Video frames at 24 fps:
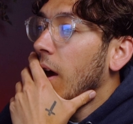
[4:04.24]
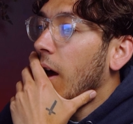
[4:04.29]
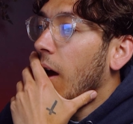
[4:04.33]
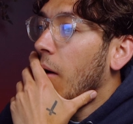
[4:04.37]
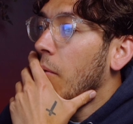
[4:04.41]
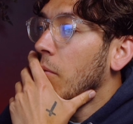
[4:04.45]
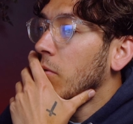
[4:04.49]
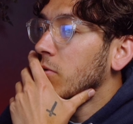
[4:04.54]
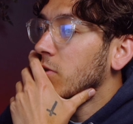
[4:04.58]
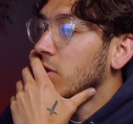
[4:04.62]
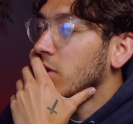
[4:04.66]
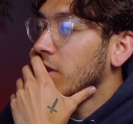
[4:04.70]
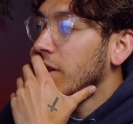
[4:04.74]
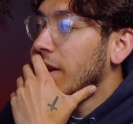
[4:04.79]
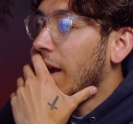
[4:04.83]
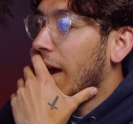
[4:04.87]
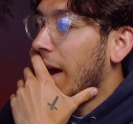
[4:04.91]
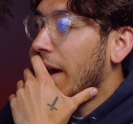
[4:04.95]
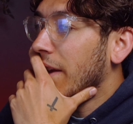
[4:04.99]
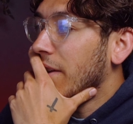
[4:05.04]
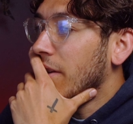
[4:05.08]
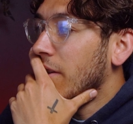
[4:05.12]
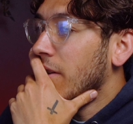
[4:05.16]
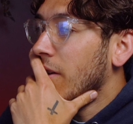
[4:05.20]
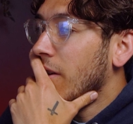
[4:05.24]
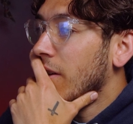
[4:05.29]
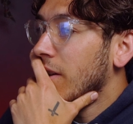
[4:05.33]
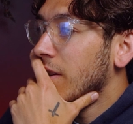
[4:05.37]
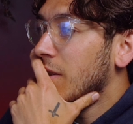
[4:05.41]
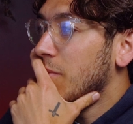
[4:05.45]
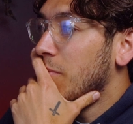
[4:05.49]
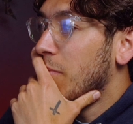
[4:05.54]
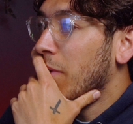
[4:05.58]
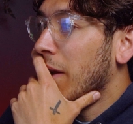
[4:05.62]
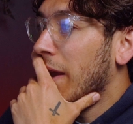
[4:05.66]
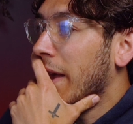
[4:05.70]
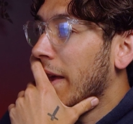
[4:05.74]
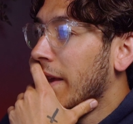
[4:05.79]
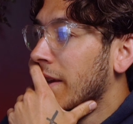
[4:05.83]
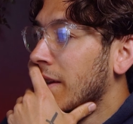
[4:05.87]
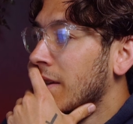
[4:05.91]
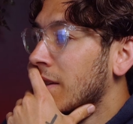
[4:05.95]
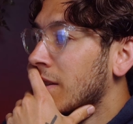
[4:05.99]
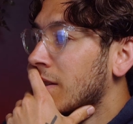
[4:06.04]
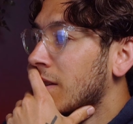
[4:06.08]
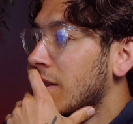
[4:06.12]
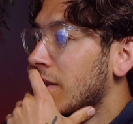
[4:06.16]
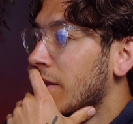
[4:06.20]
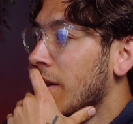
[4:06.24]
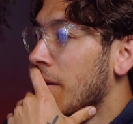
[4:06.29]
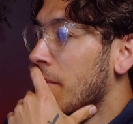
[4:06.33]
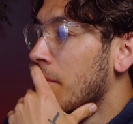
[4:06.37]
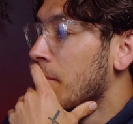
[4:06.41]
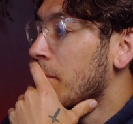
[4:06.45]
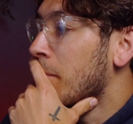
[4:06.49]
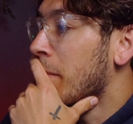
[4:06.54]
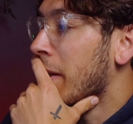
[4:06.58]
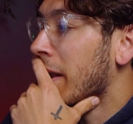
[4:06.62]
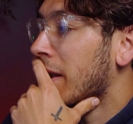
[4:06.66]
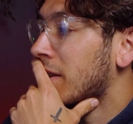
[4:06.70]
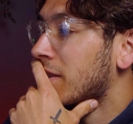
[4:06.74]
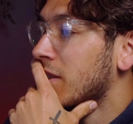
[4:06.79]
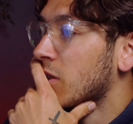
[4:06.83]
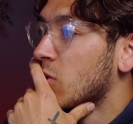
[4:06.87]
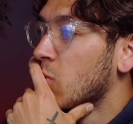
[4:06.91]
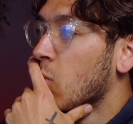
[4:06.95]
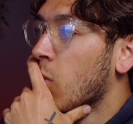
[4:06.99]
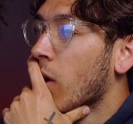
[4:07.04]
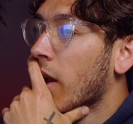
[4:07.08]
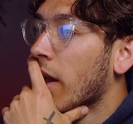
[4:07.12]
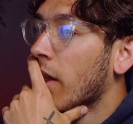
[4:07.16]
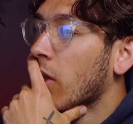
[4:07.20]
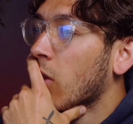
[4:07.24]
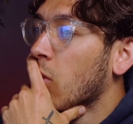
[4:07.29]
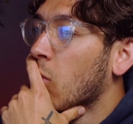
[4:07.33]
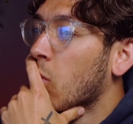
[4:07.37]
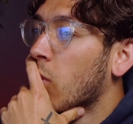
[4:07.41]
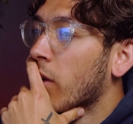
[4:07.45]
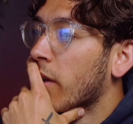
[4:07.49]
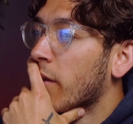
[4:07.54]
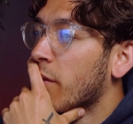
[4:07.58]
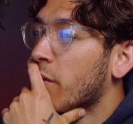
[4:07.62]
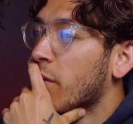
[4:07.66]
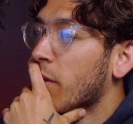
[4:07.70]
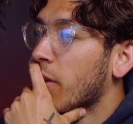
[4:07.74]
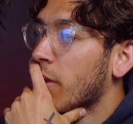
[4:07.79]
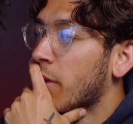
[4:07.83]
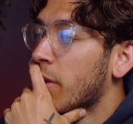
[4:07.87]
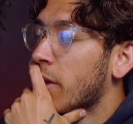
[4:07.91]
And we're just going to add a nice blend that mixes well with